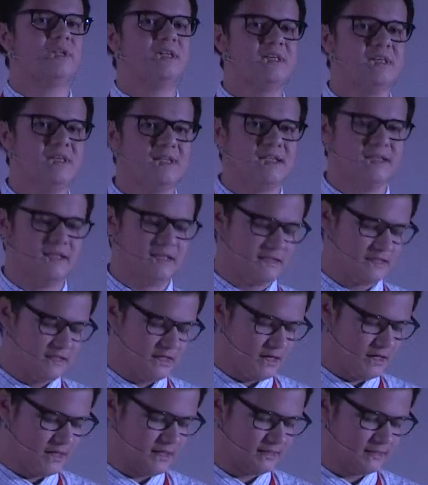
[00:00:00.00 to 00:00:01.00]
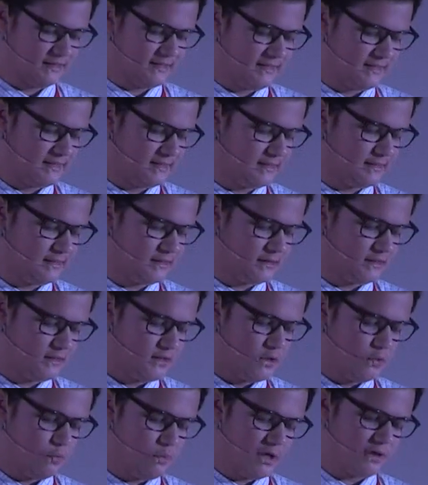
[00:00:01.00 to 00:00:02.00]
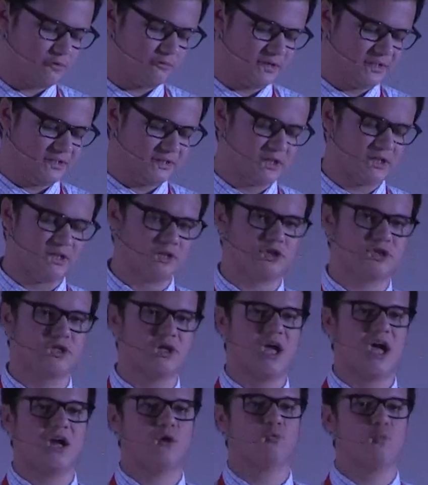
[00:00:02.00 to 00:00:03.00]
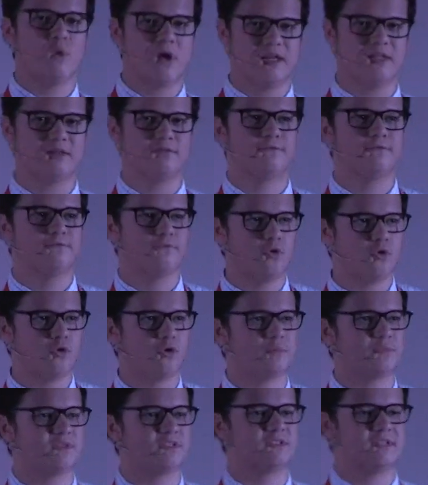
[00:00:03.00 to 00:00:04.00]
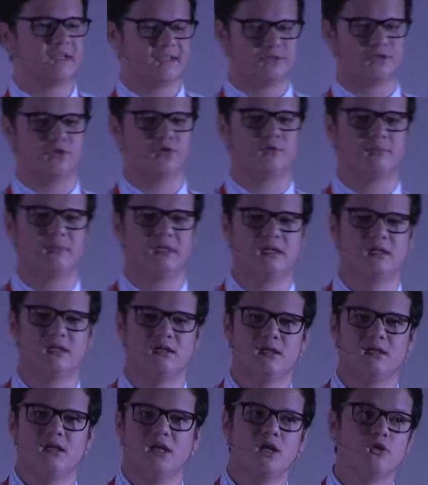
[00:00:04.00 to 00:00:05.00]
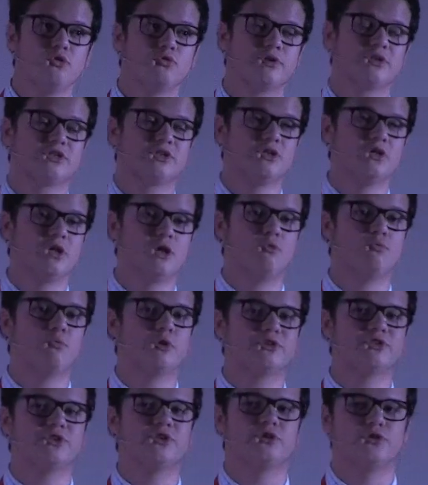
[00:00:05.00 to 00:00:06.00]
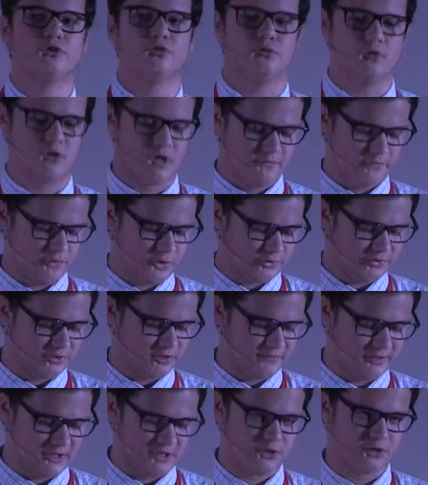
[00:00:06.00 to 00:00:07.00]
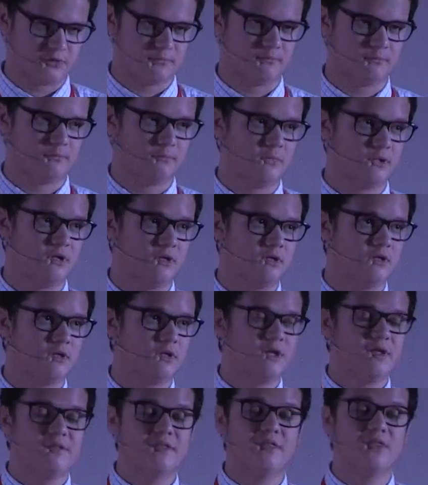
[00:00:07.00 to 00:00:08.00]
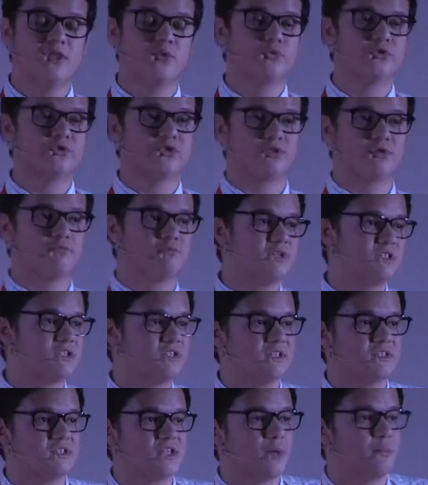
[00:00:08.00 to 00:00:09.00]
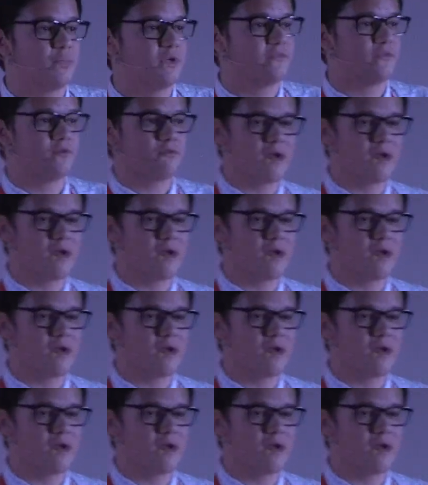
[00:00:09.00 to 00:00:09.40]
we need a consistent, well-researched, and well-informed taxonomy in order to know what to do for conservation. Then there was the recent example of